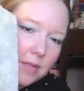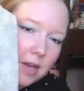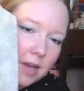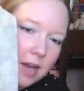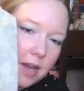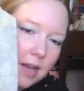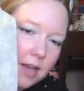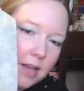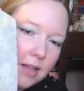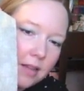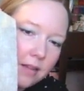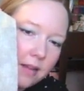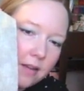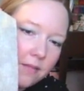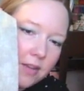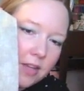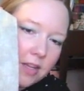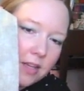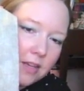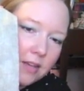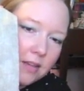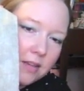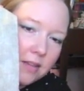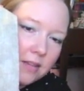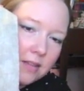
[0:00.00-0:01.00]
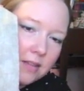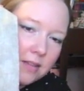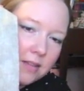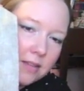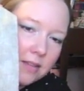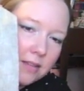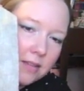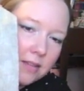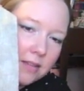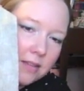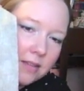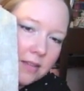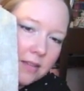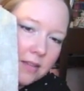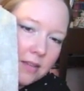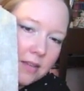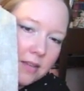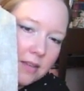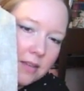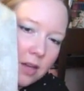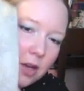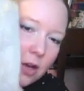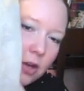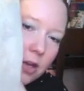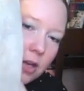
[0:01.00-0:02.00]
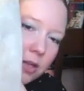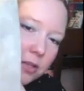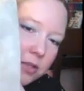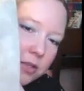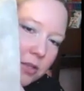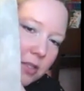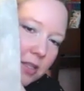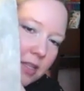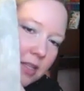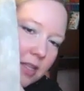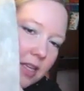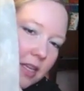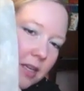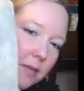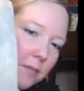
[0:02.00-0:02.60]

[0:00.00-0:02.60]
I love it. I also did the